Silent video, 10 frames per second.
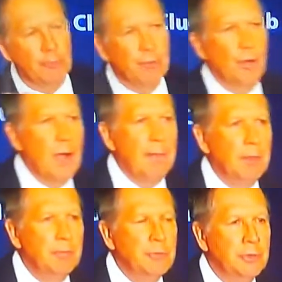pick,
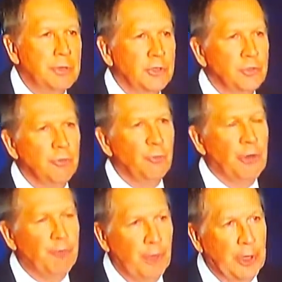
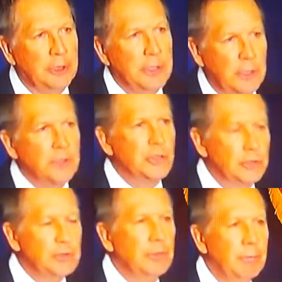or whether
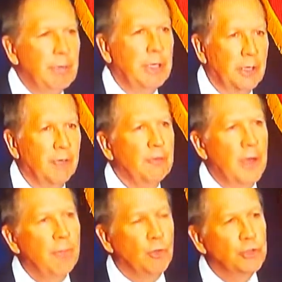he has a
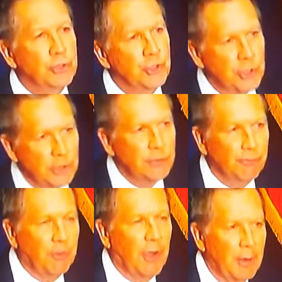huge
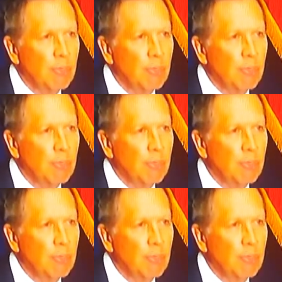role